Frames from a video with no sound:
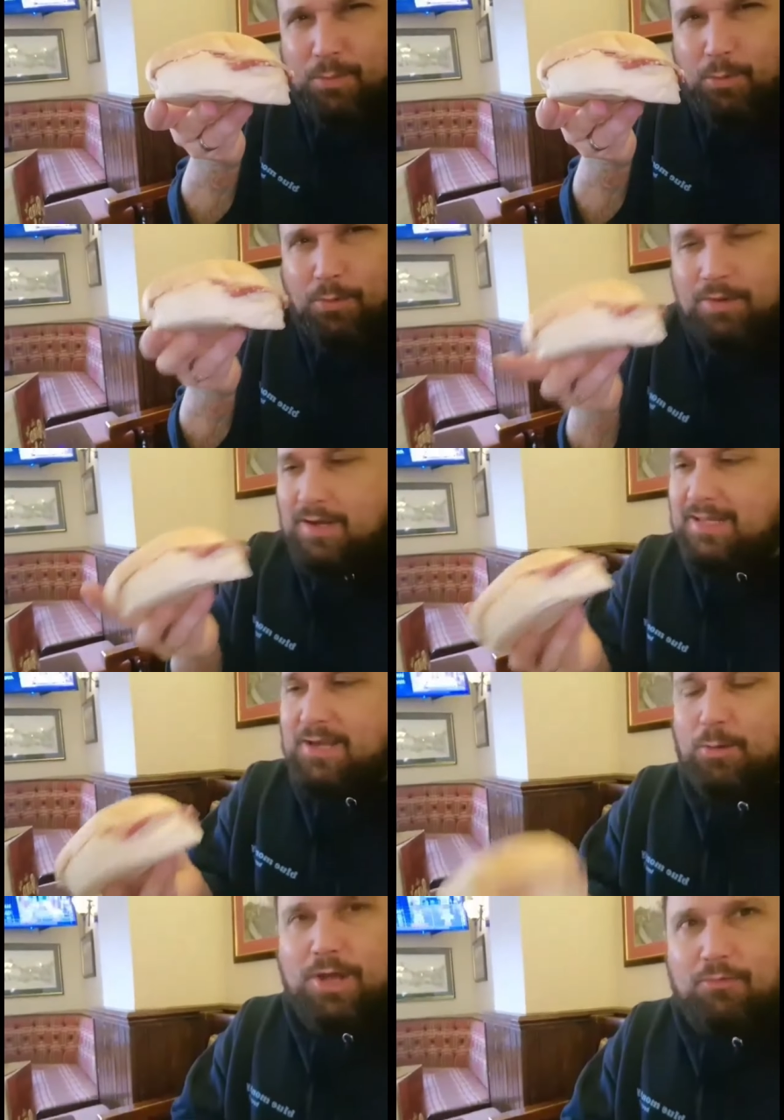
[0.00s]
Oh and they
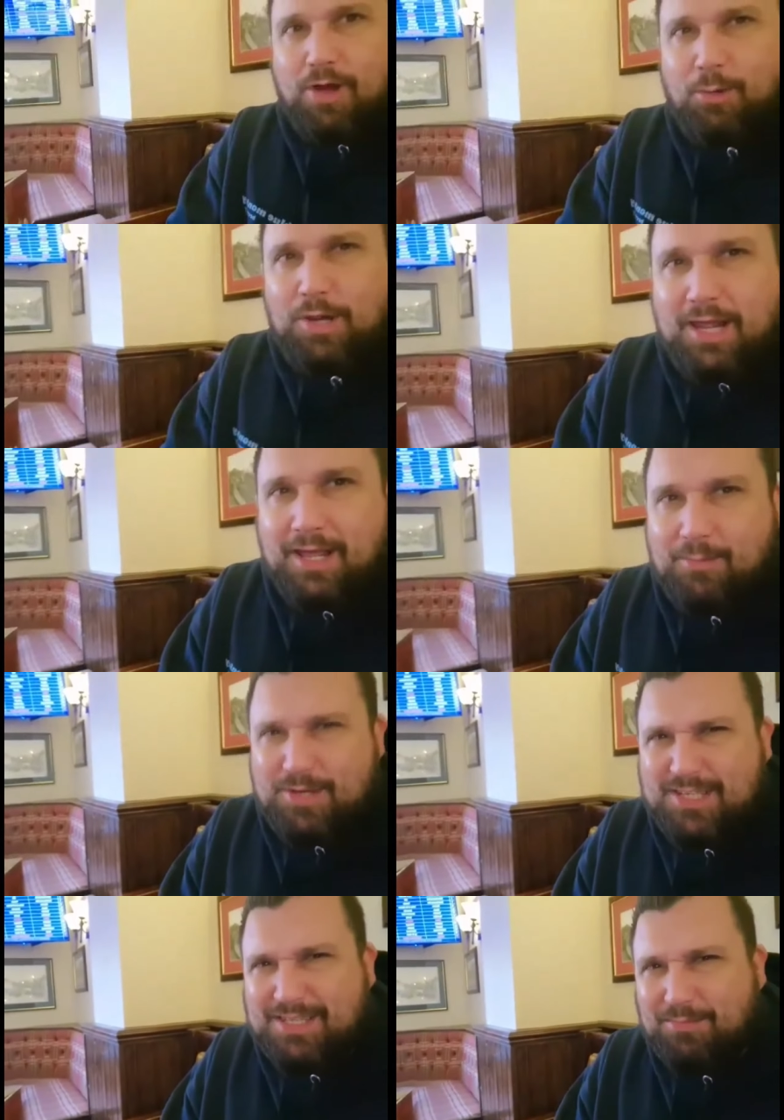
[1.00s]
call it a roll in it,
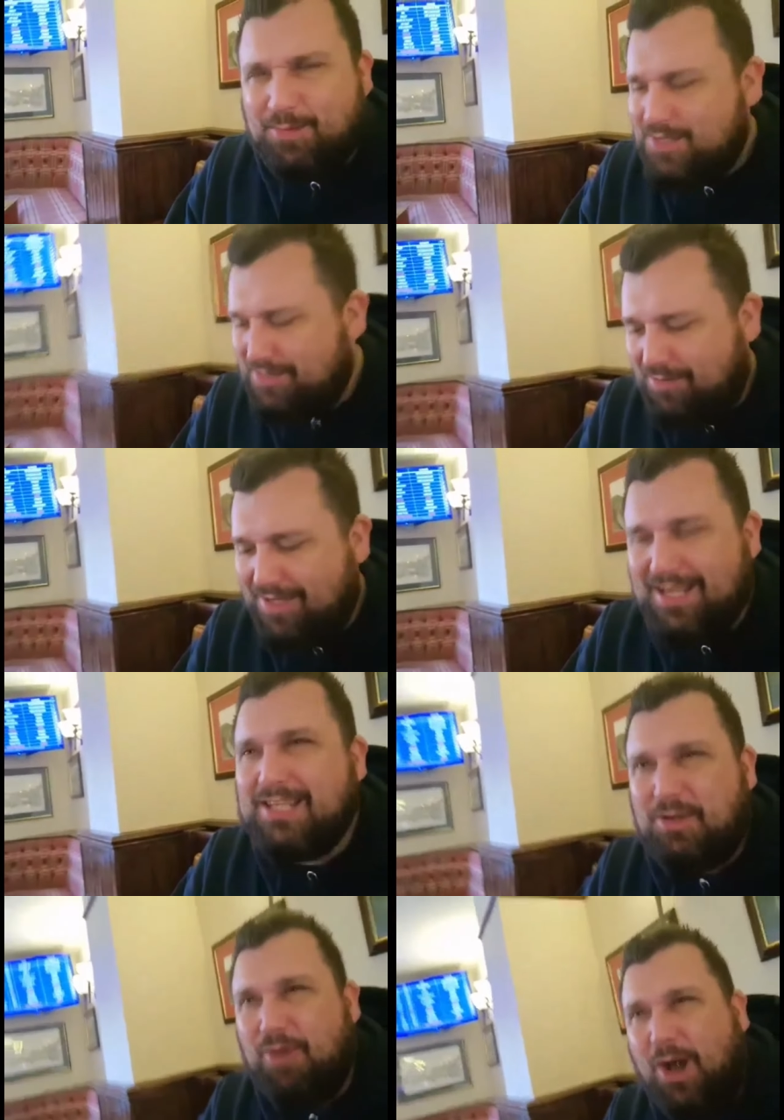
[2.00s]
which is the which is
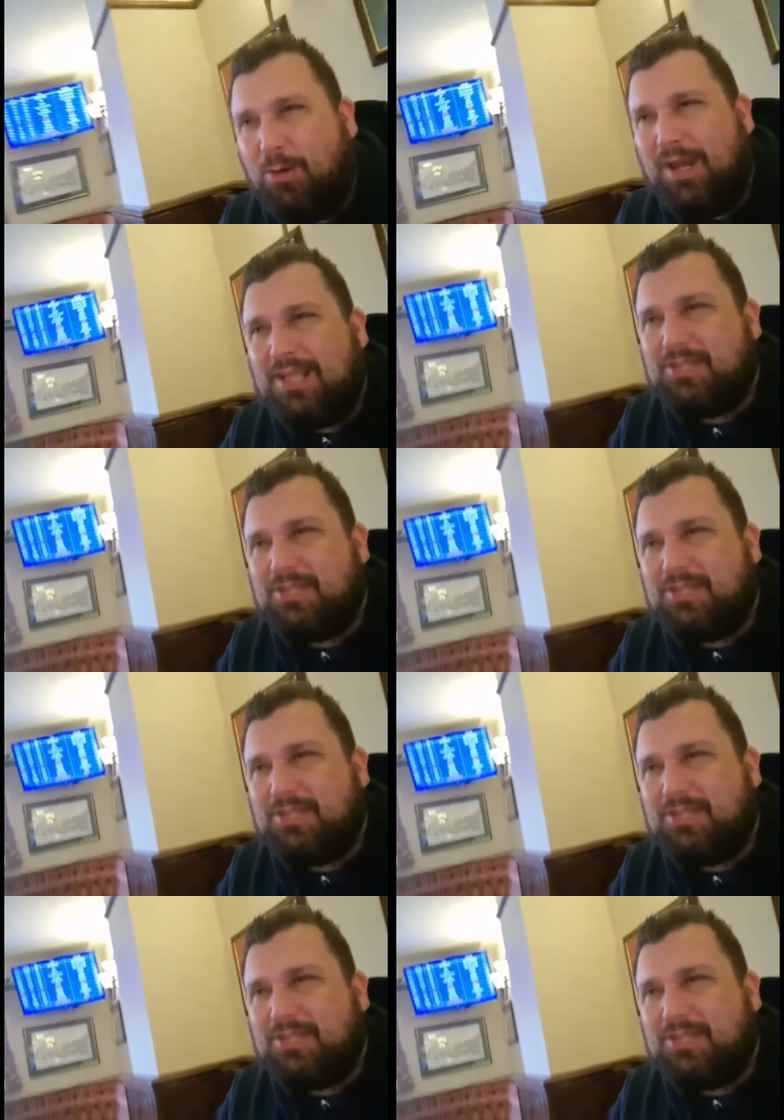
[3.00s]
it's a roll in it.